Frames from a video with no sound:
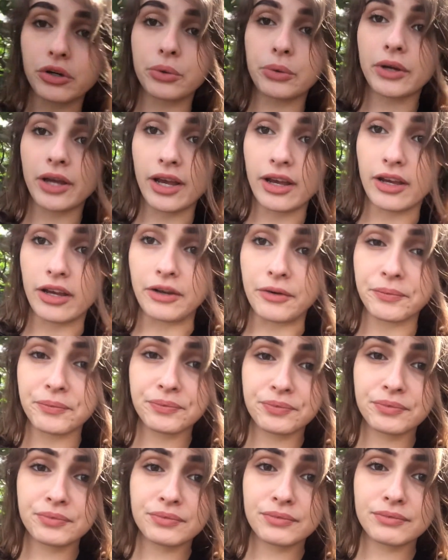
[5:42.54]
okay.
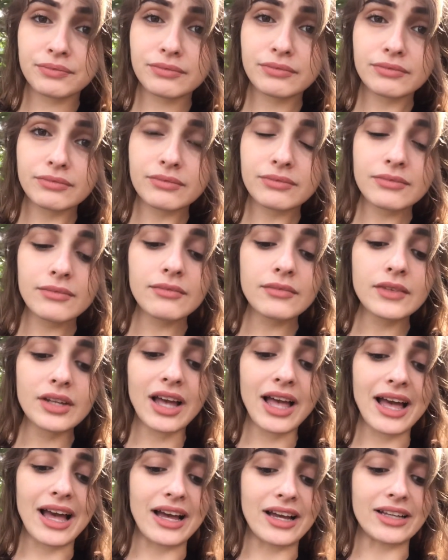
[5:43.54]

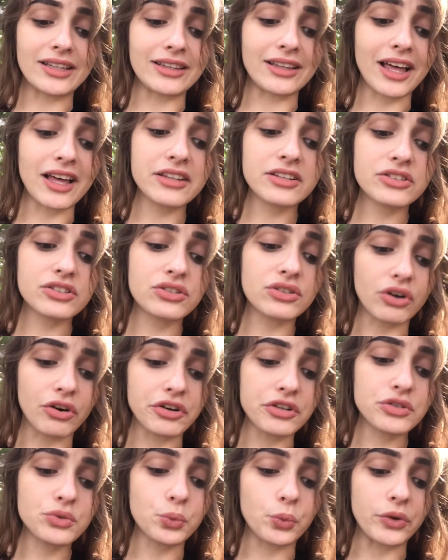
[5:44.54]
And that
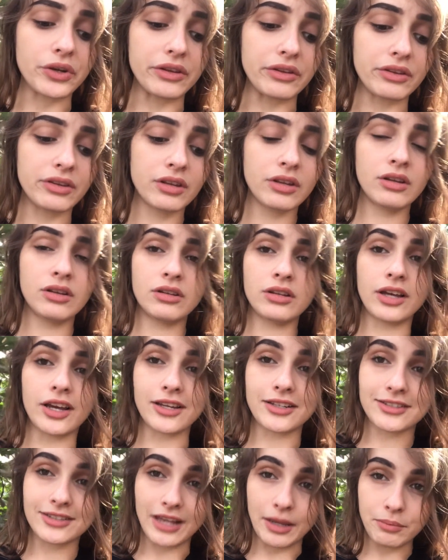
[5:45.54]
starts with
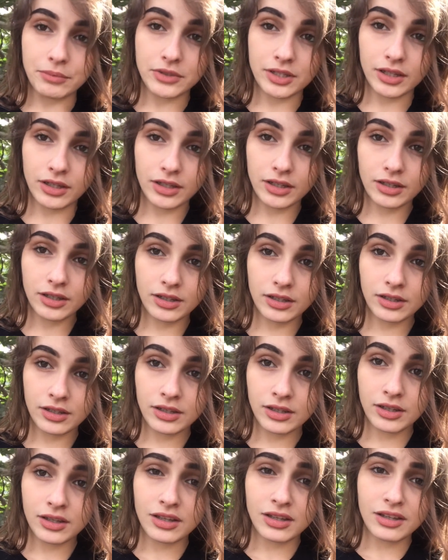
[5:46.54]
accepting
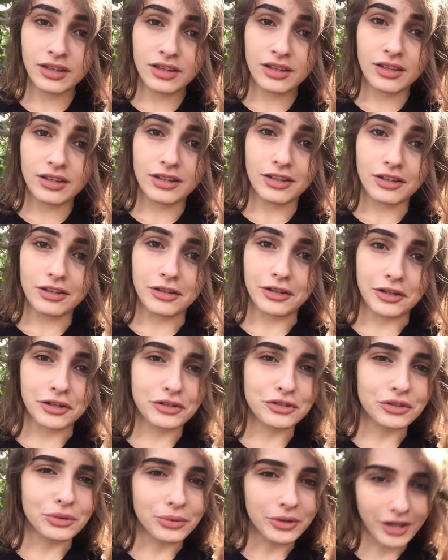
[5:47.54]
that
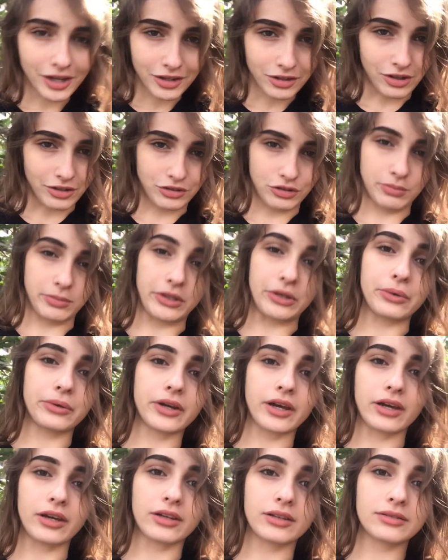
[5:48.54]
it's okay not to be
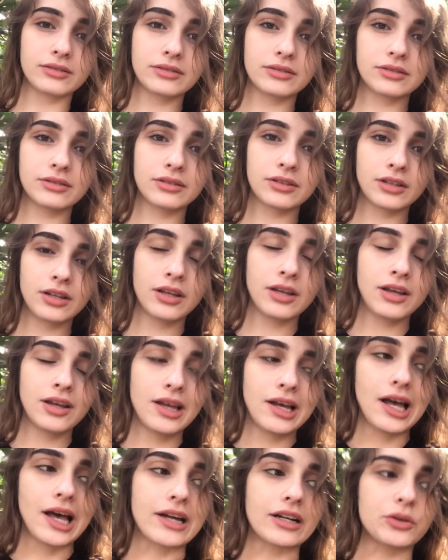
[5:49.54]
okay.
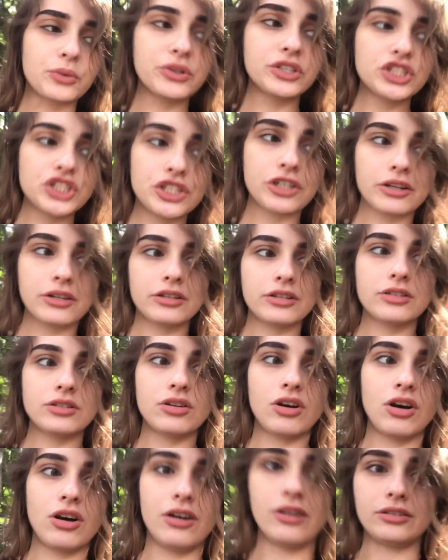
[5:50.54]
And I want to share this
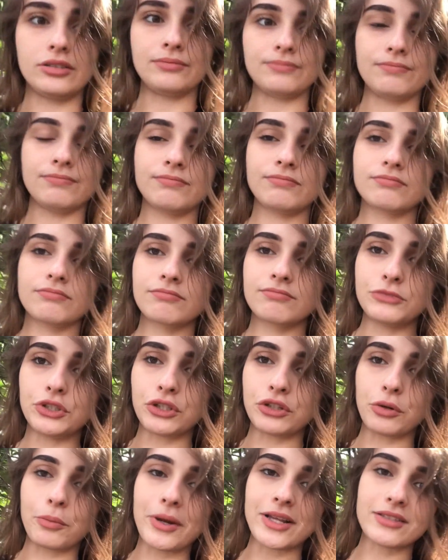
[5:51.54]
on, you
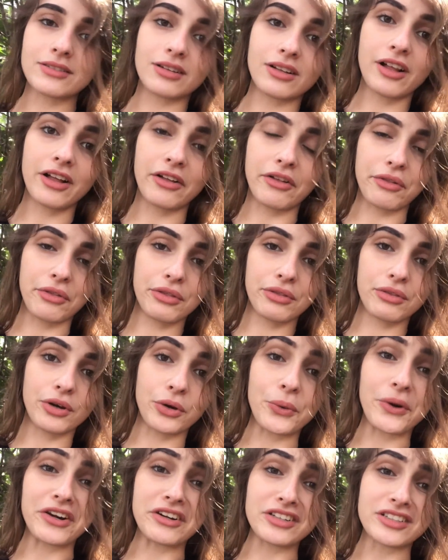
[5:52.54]
know, Mental Health
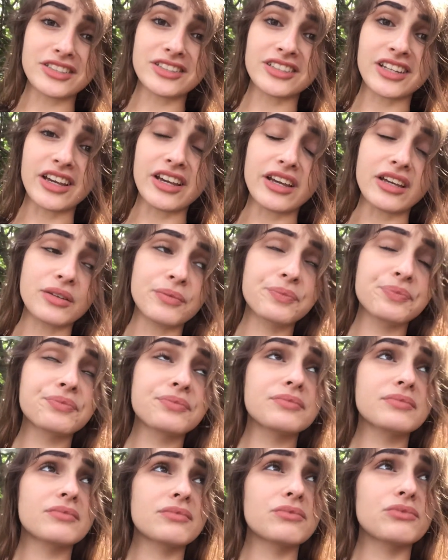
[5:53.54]
Awareness Day,
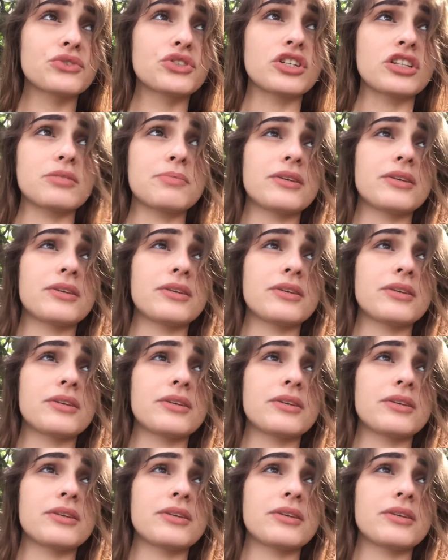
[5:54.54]
just